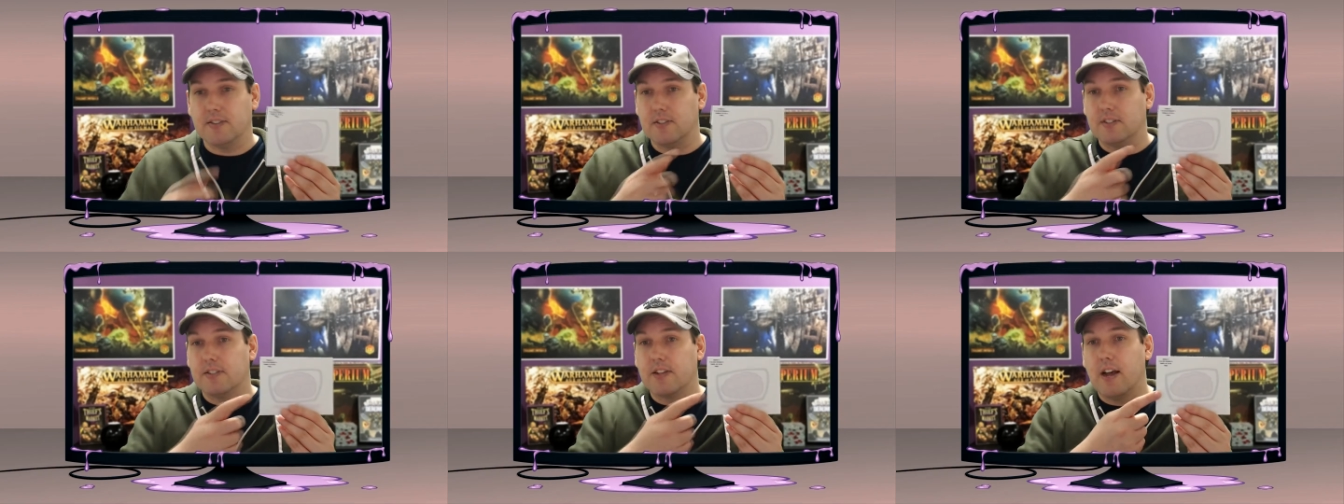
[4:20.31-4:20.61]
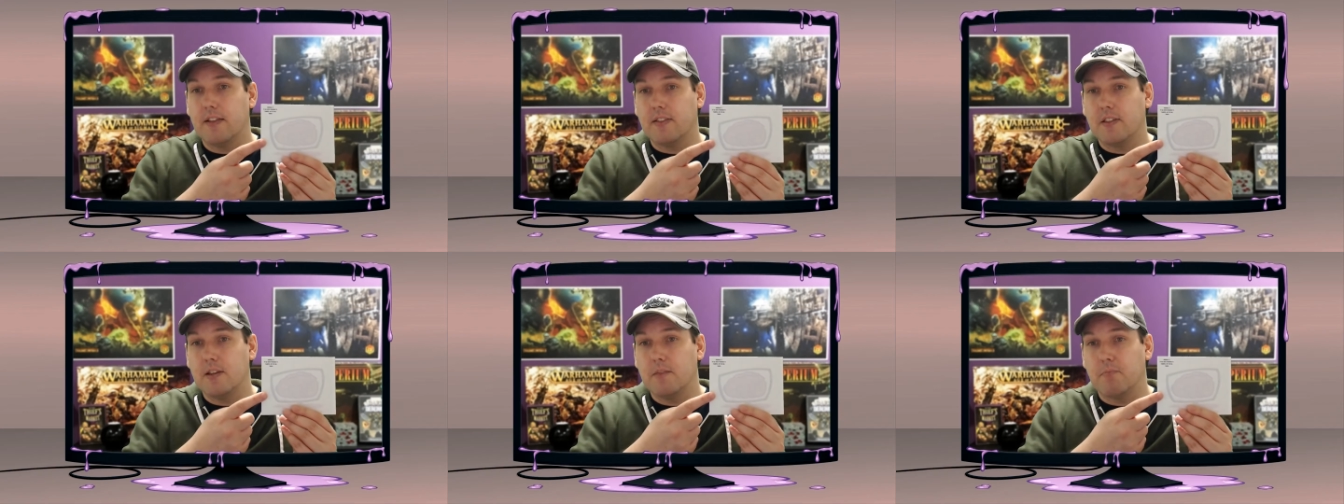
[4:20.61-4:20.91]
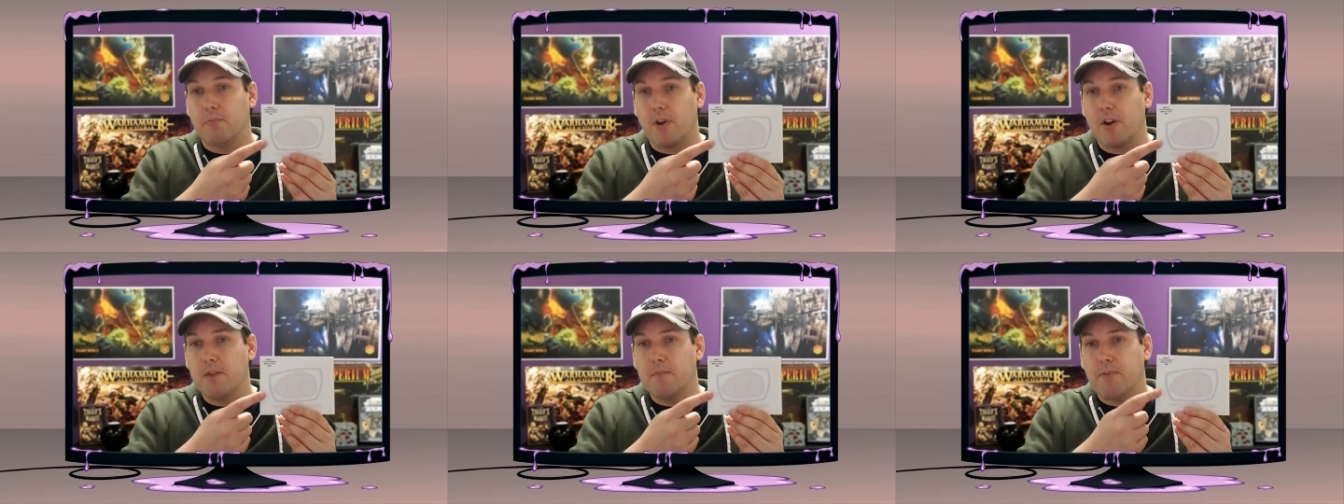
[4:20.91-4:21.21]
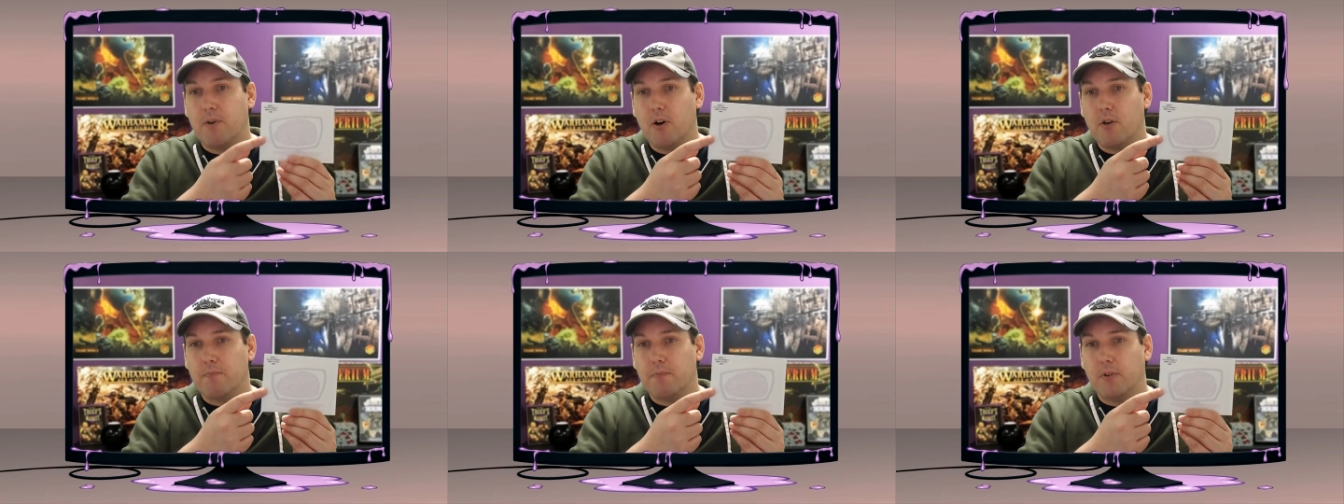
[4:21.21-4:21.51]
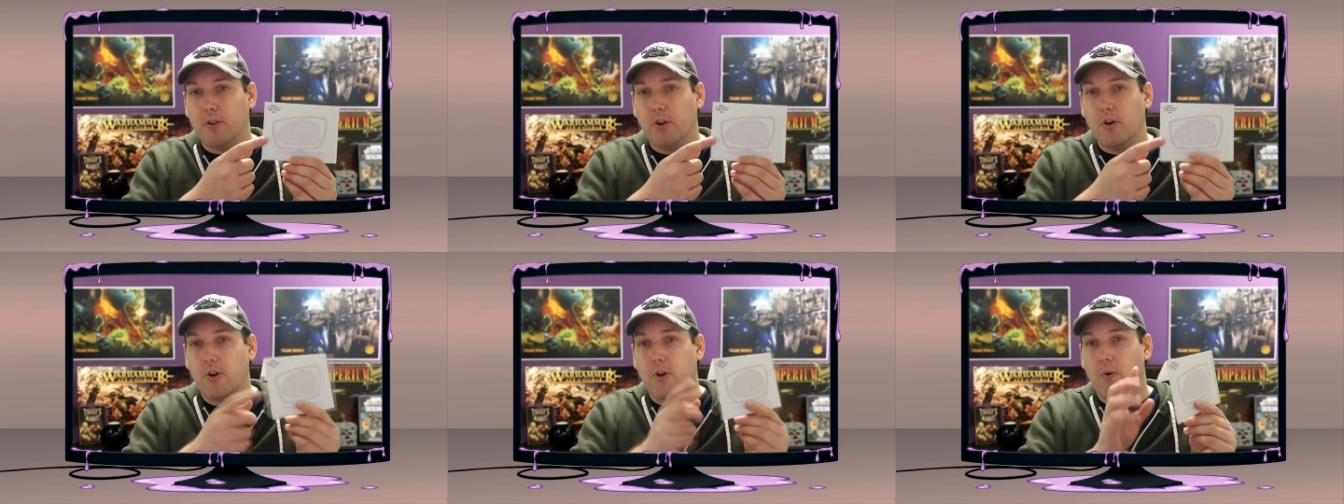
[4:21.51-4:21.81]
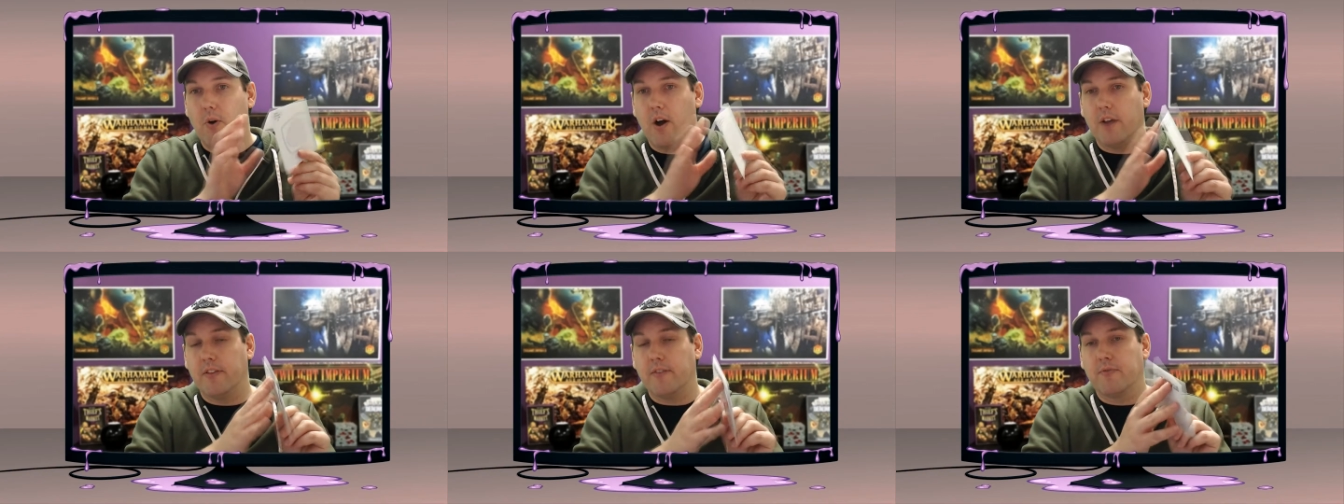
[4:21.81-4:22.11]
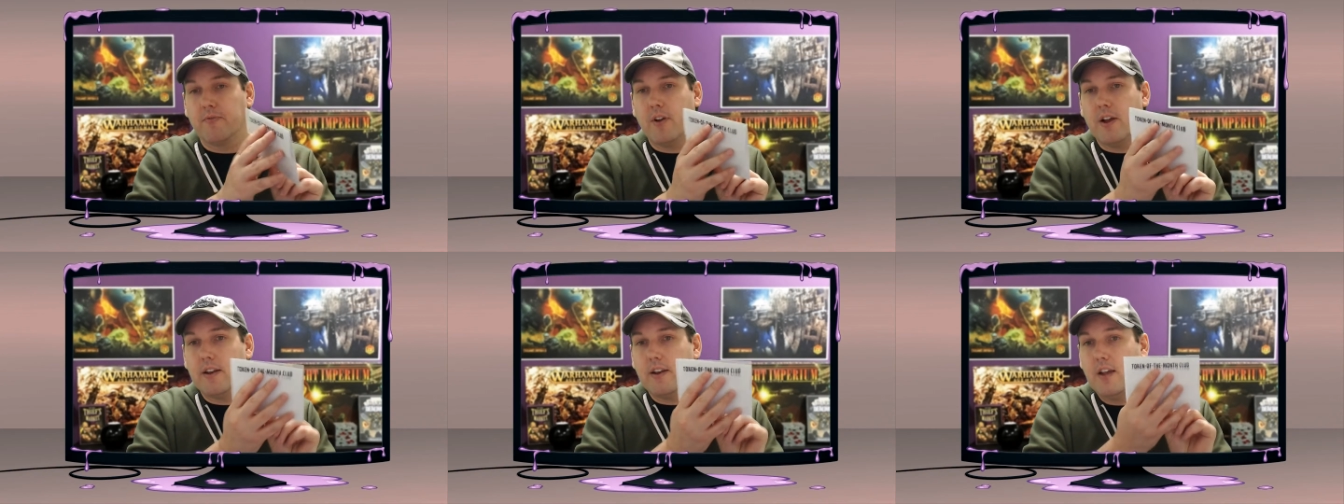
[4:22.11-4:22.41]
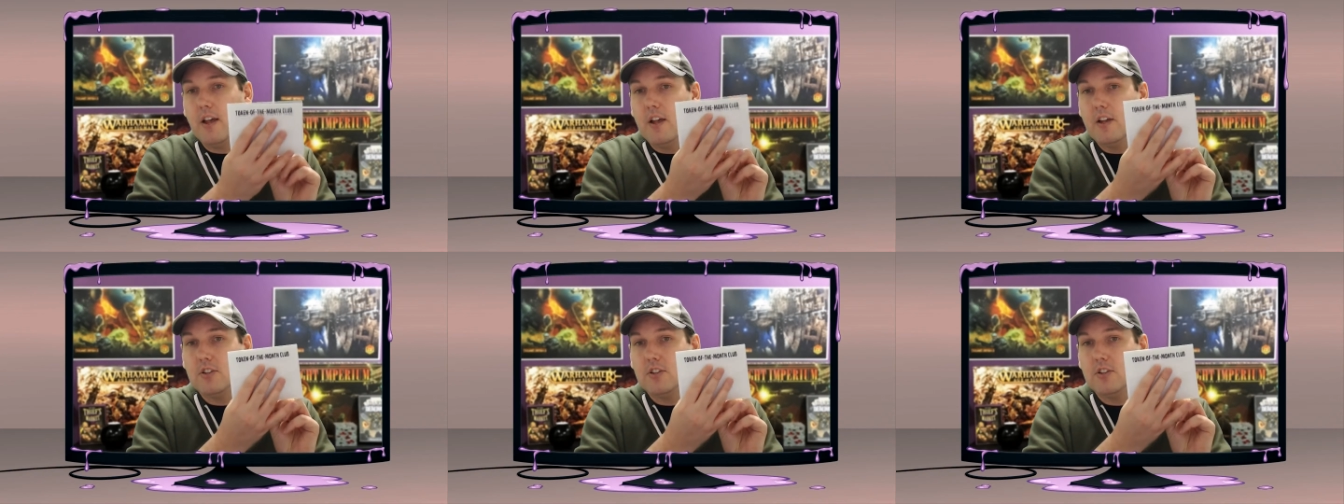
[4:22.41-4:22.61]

It's got the BrainPulp logo on the front,